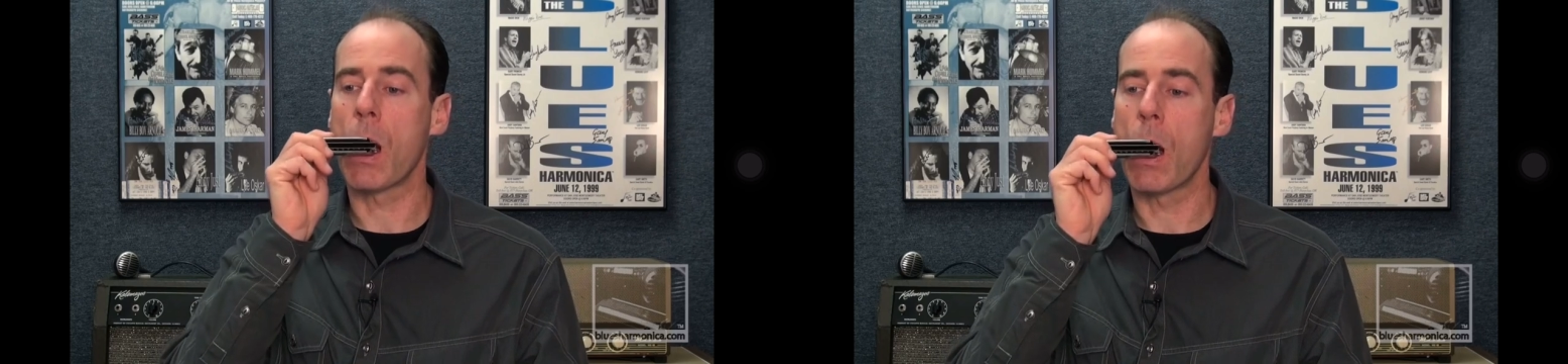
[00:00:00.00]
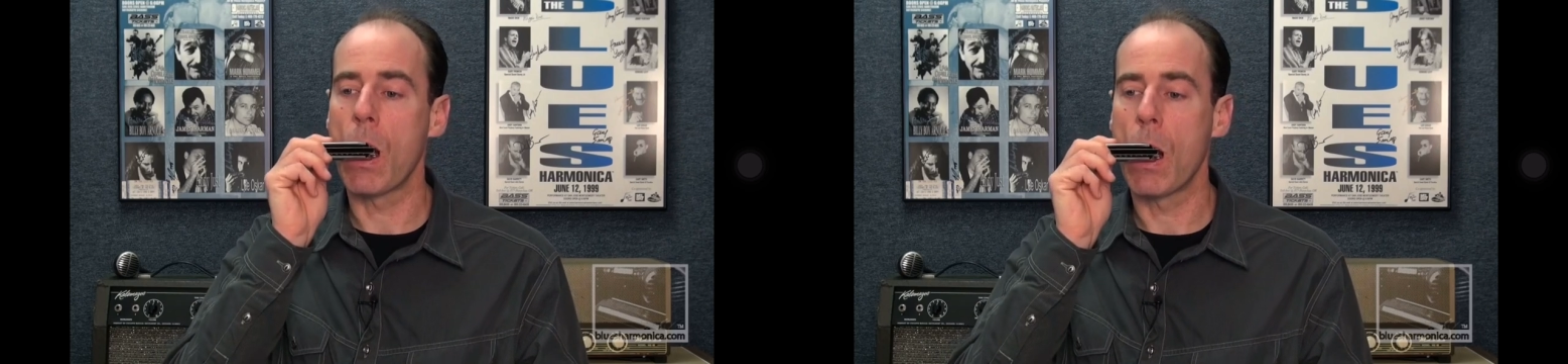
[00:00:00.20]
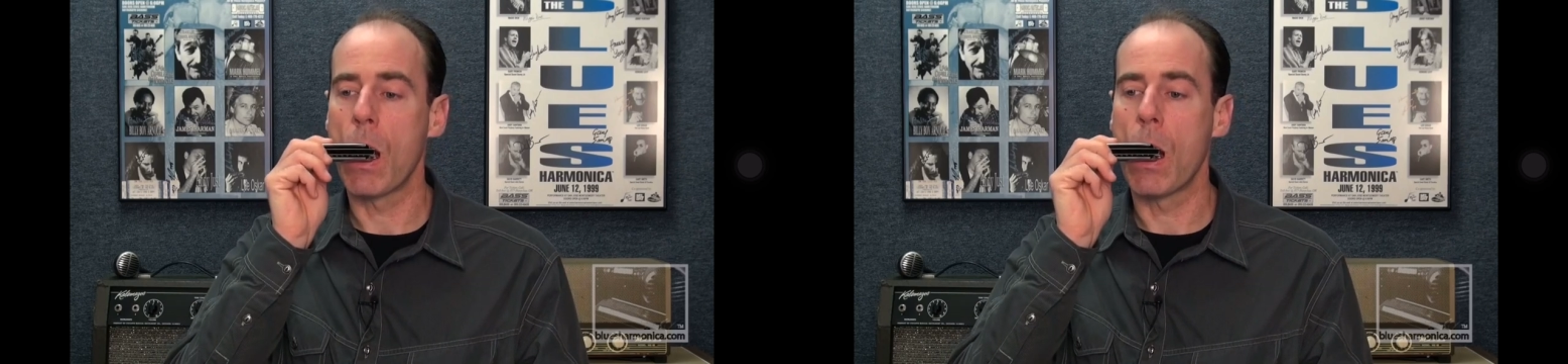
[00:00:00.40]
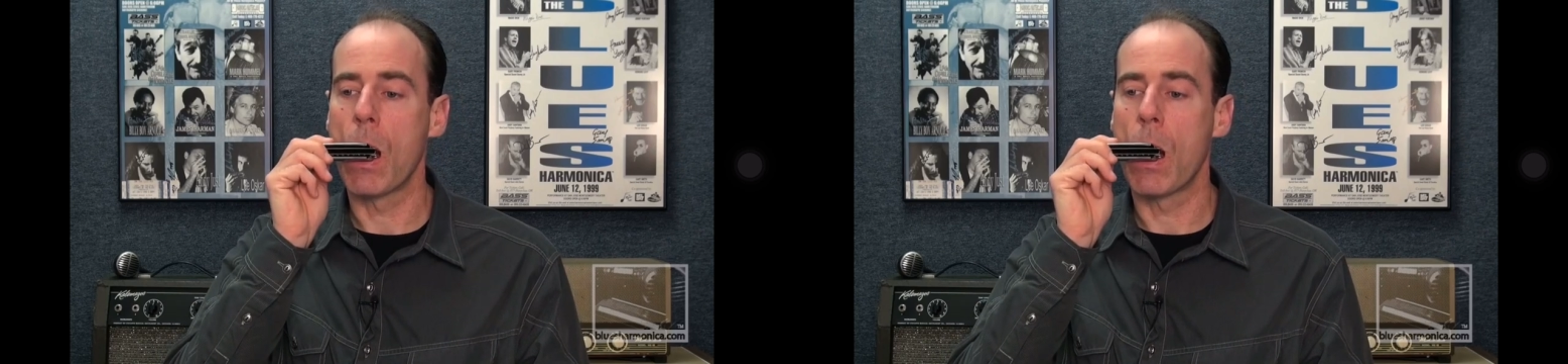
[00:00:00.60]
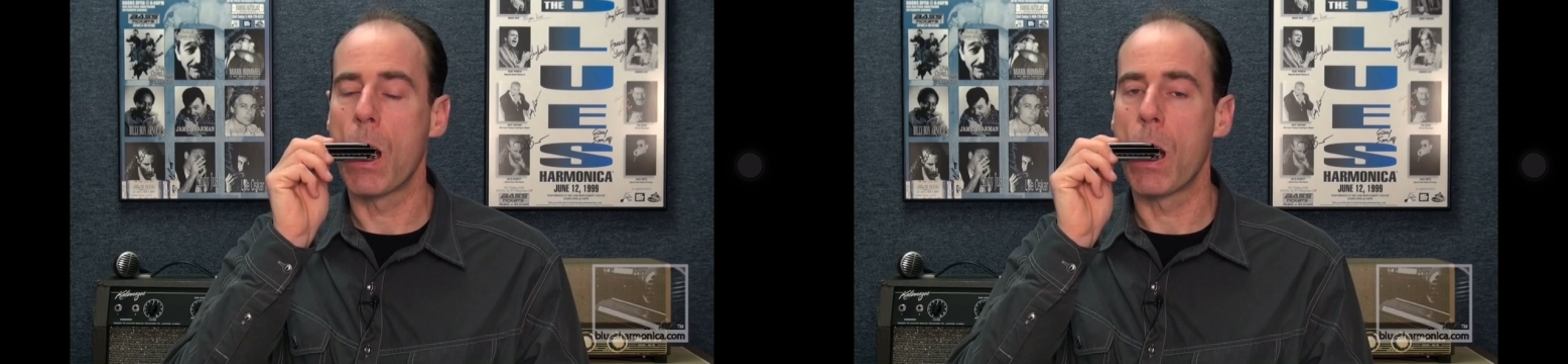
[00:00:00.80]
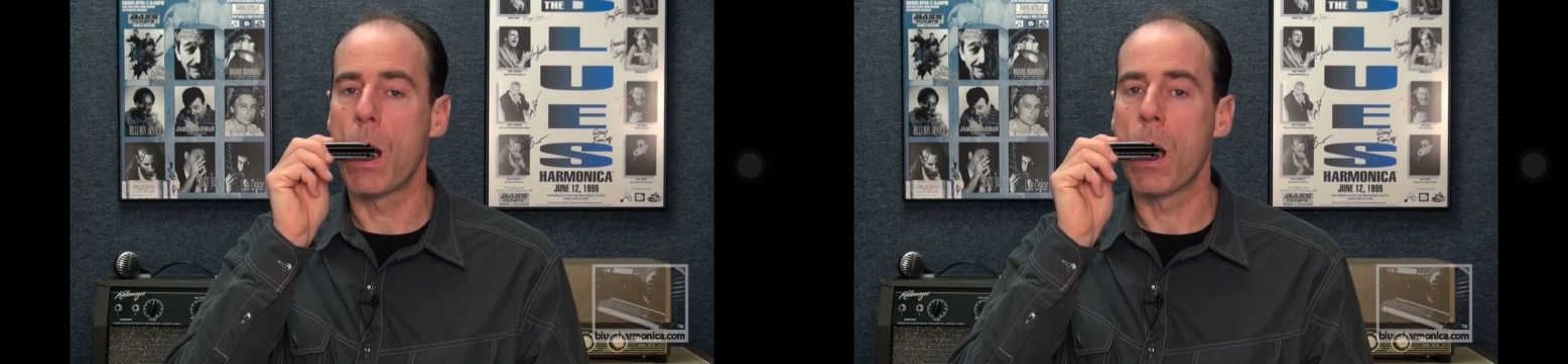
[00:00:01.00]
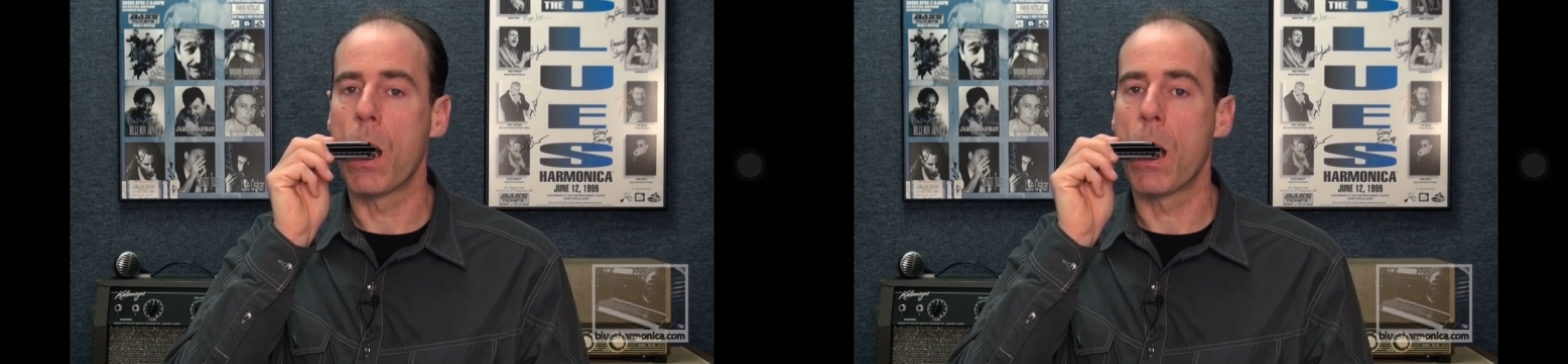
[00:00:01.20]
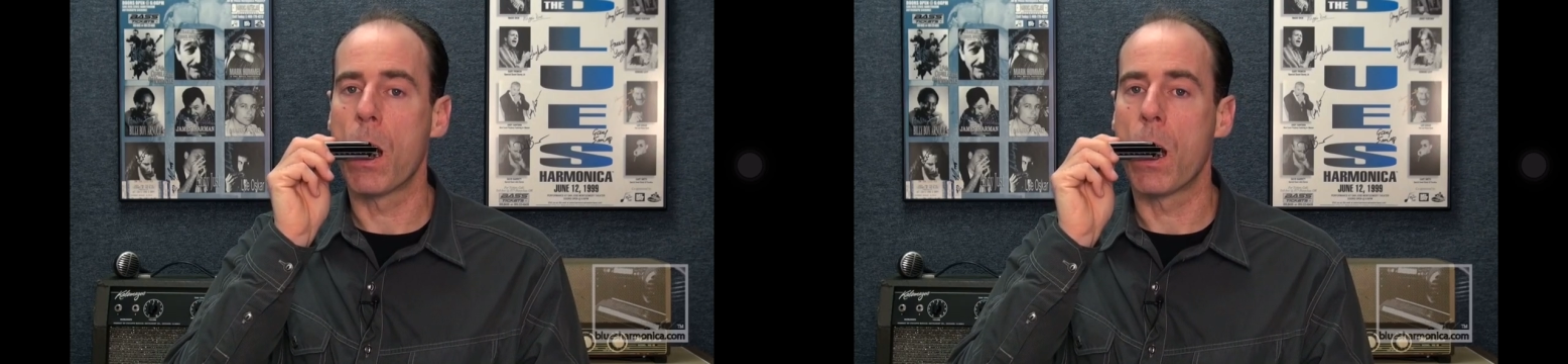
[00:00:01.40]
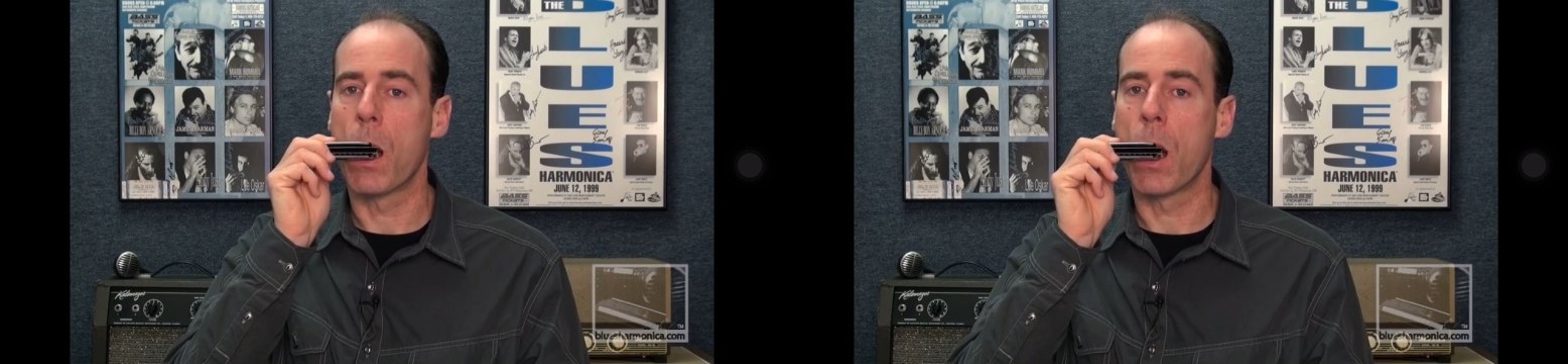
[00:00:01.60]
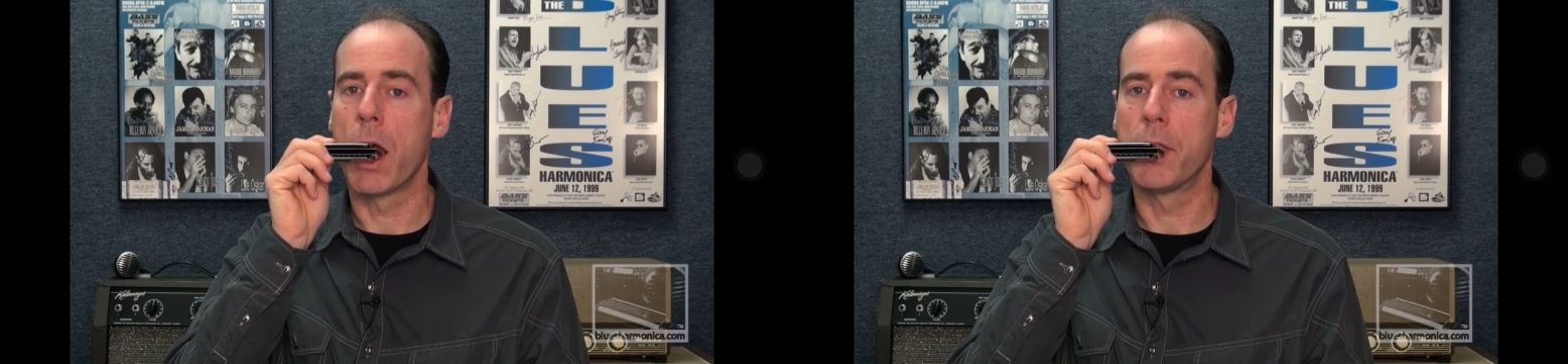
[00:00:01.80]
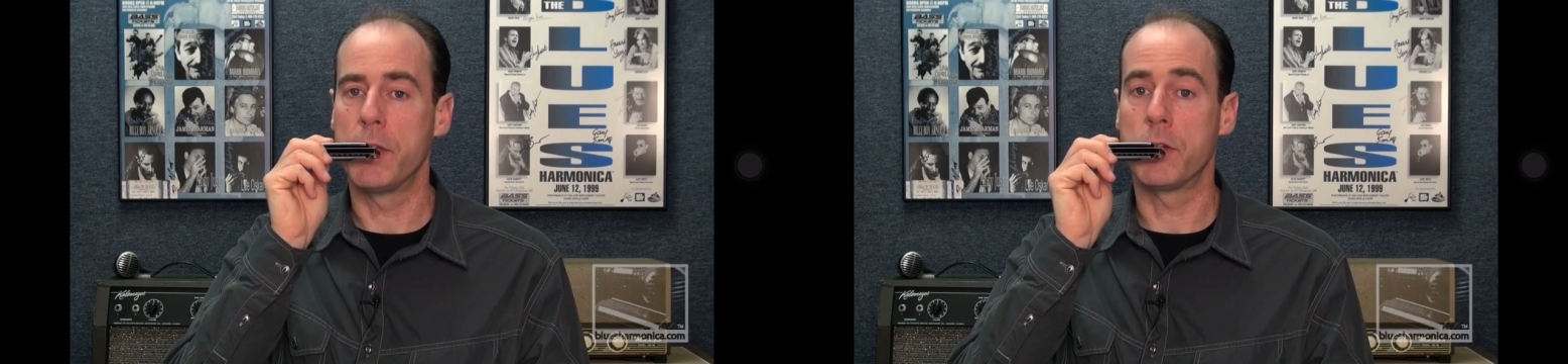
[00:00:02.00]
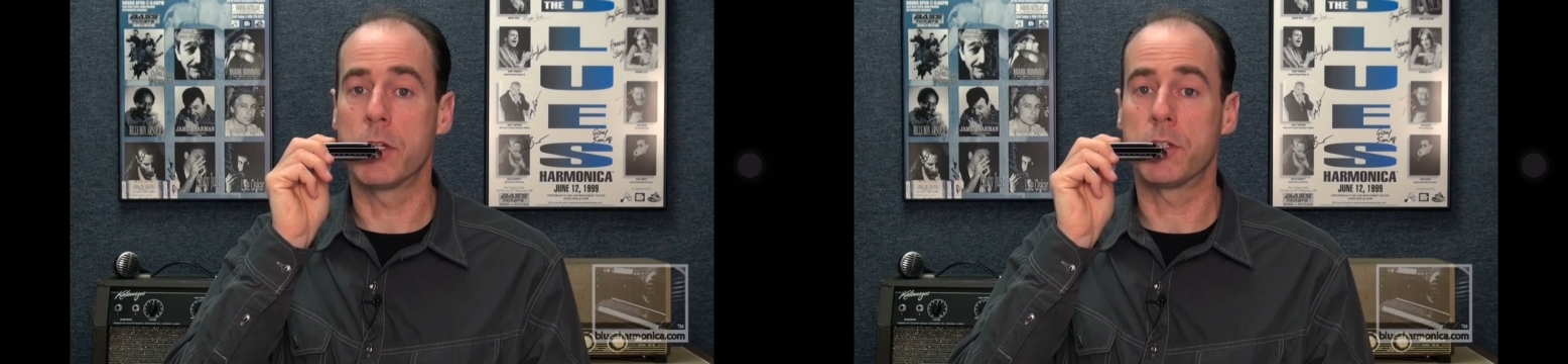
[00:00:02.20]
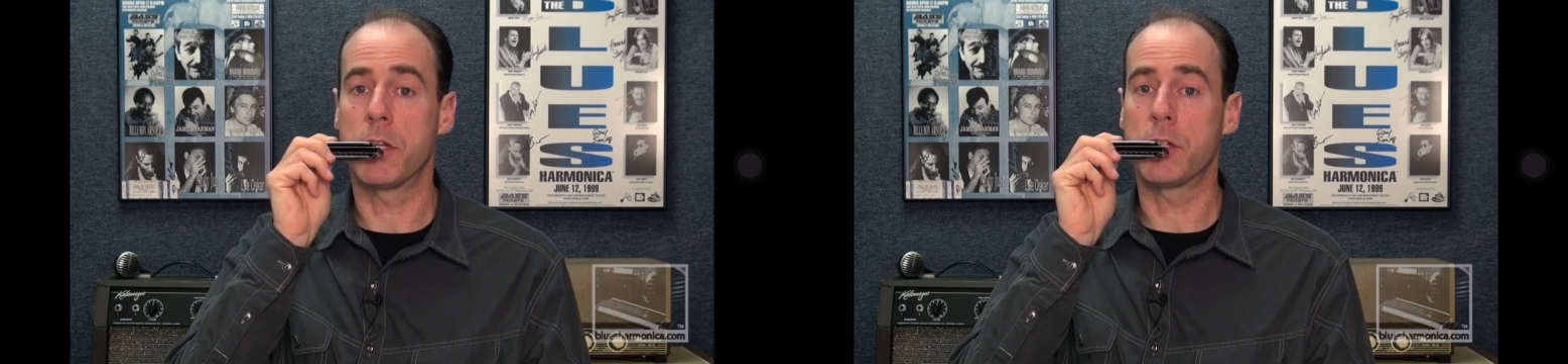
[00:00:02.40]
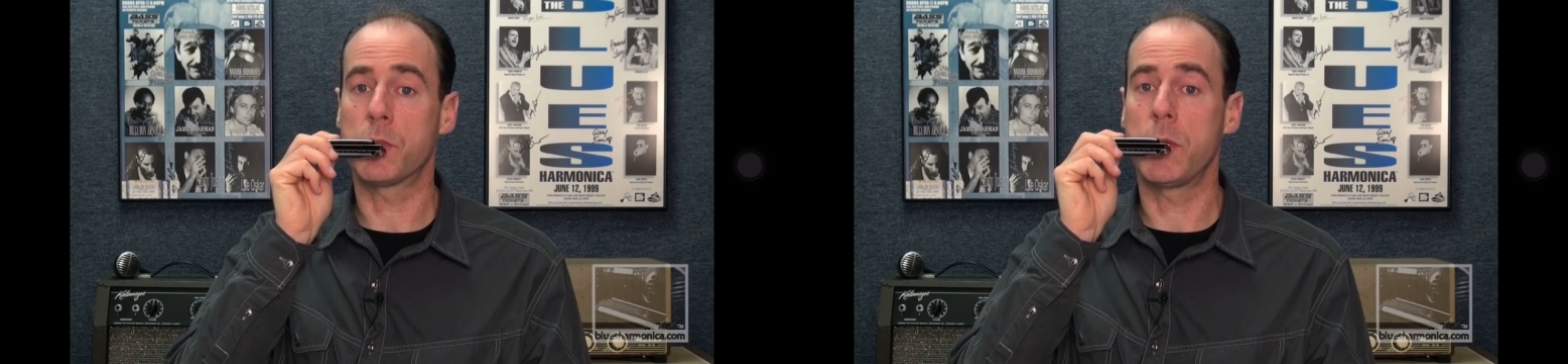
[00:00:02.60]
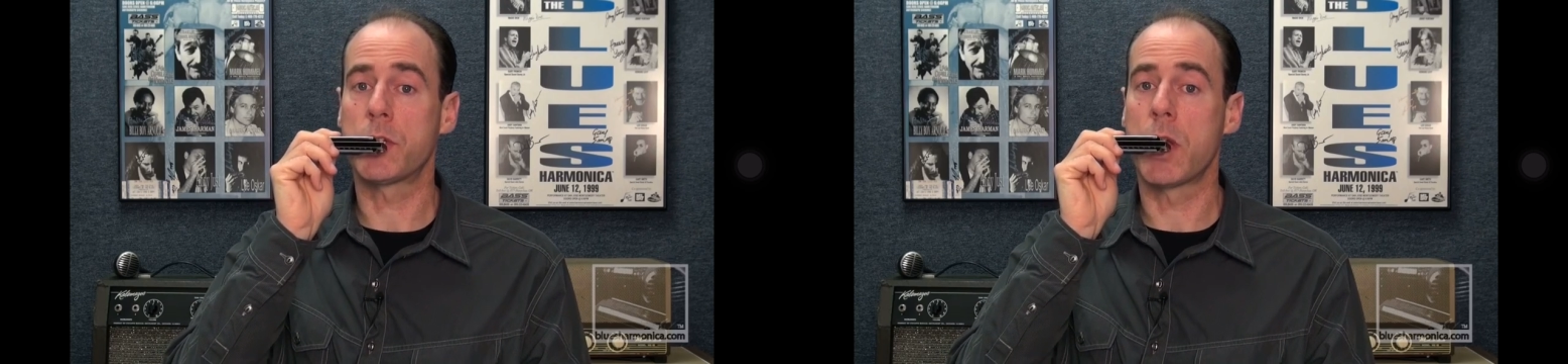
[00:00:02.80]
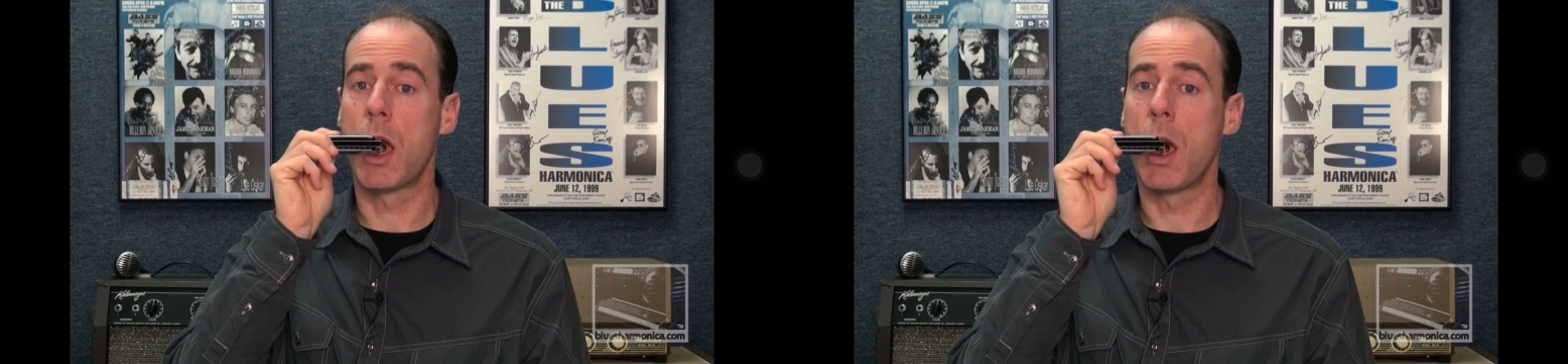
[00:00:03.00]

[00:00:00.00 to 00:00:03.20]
Then you're going to tongue switch